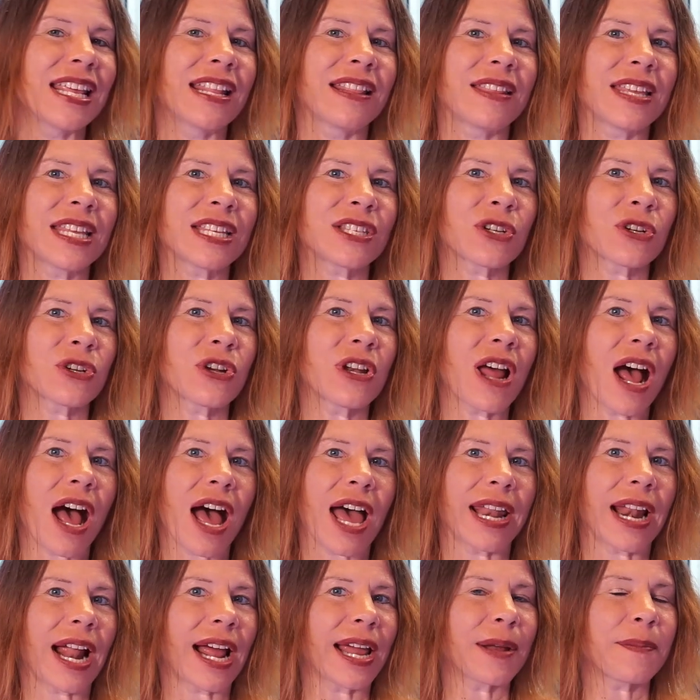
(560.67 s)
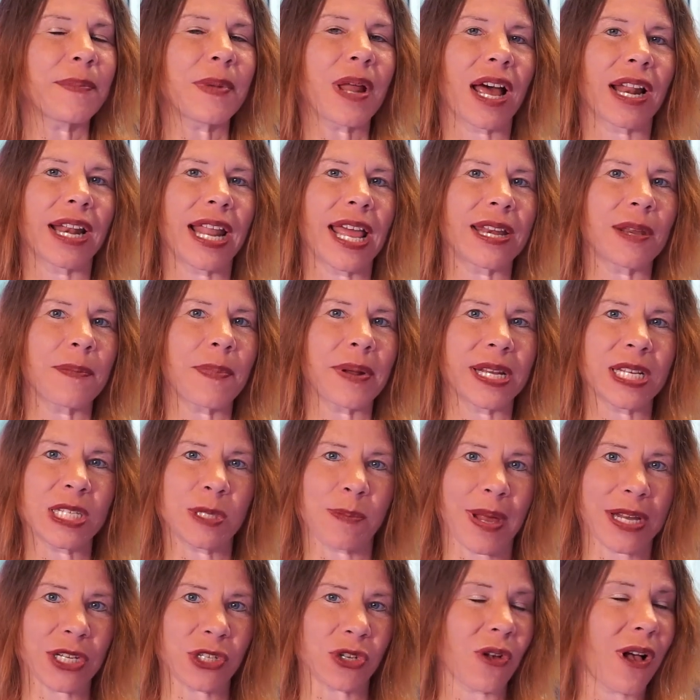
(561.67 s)
These are not, I am not anybody
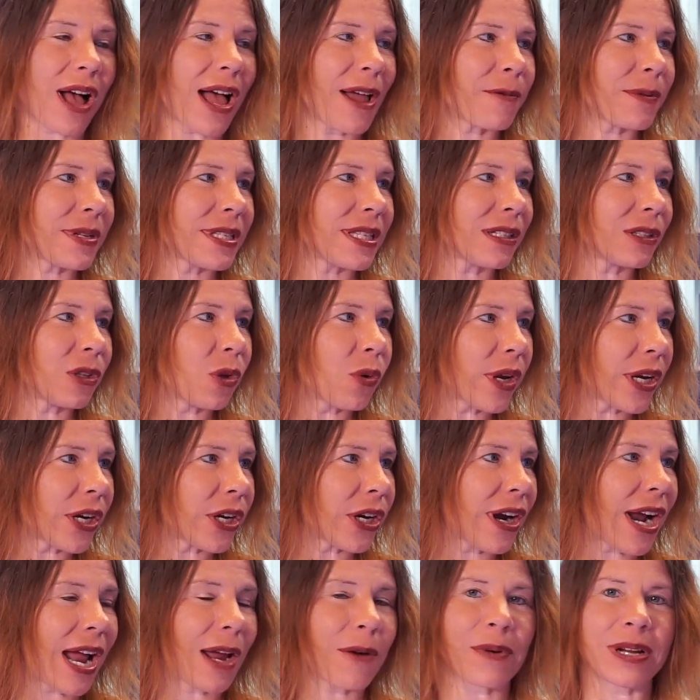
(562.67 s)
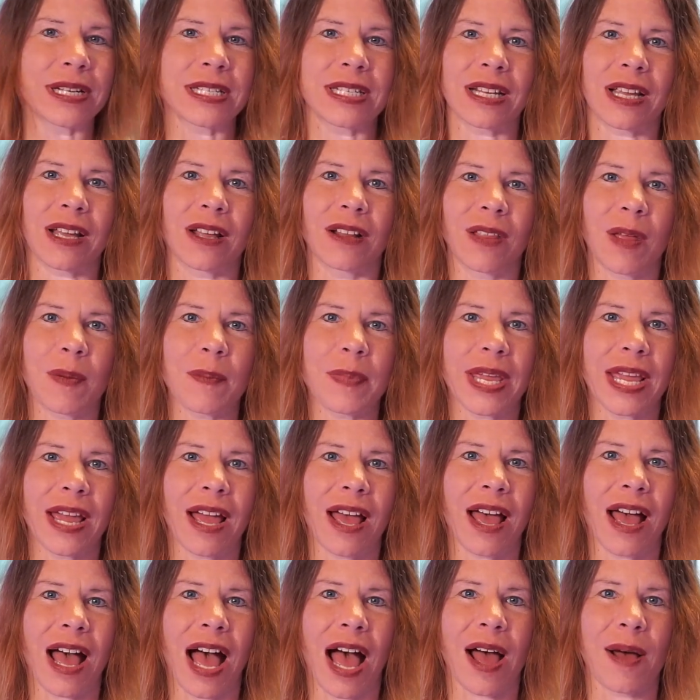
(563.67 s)
special. I was a lawyer. I went to
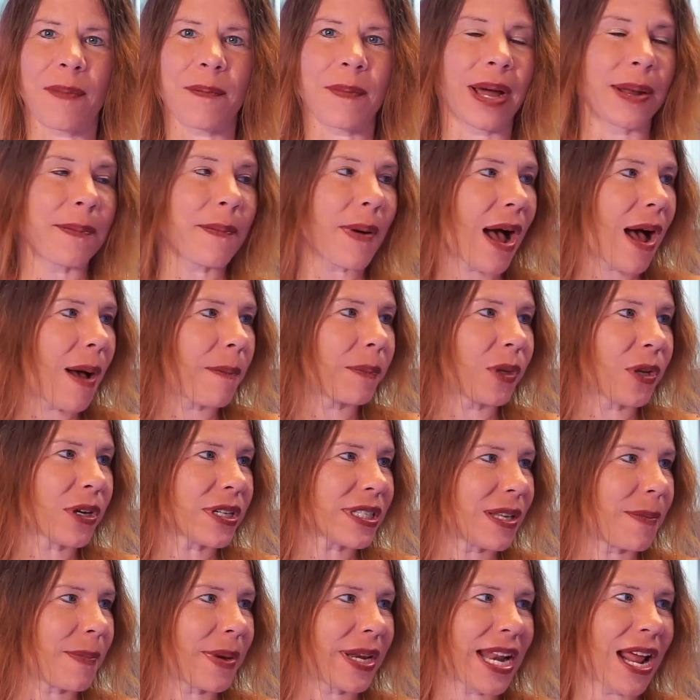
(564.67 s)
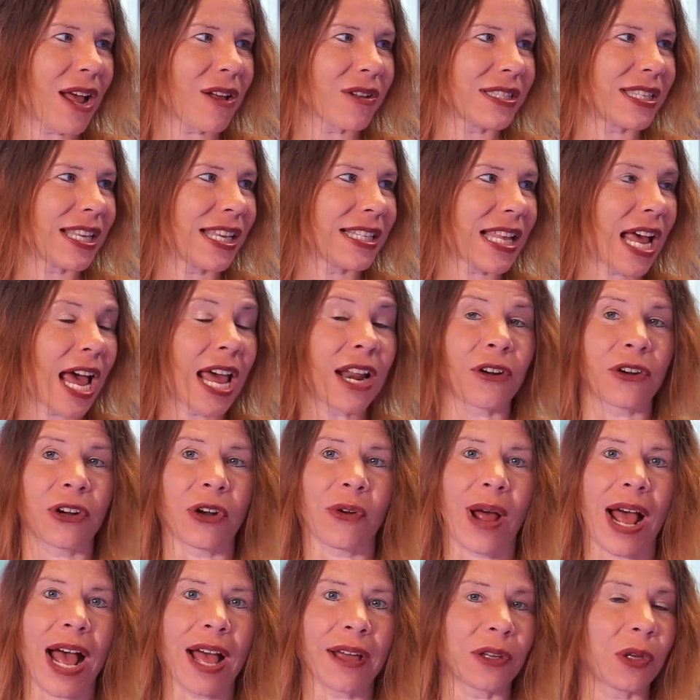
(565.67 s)
Columbia. Uh, my mom looks at me now and says, I don't
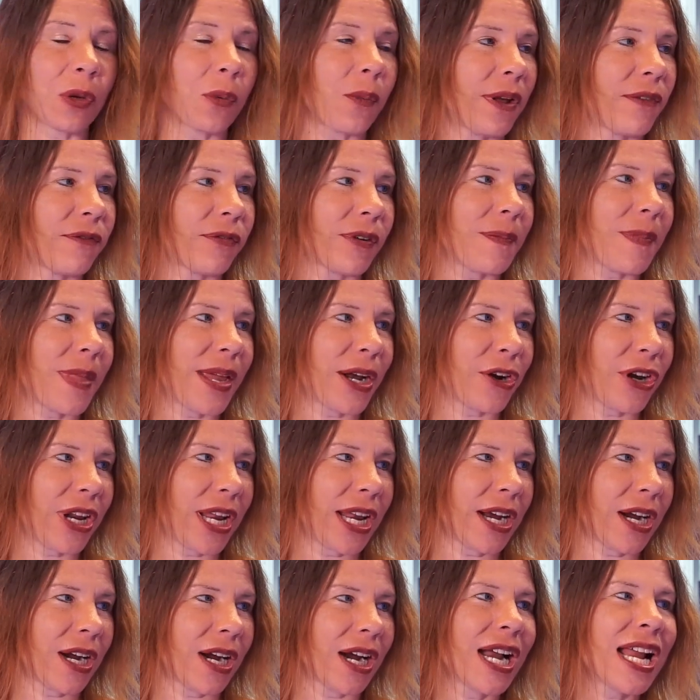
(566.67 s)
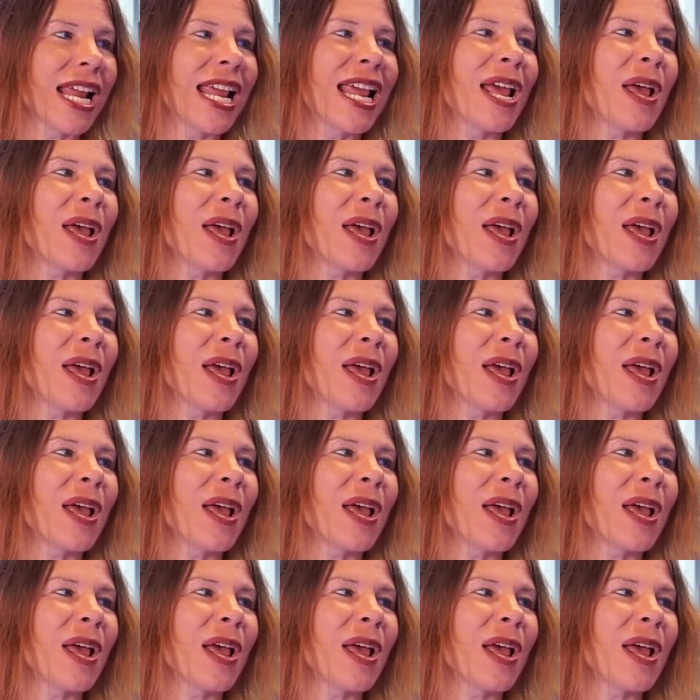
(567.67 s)
know how you went from there to here.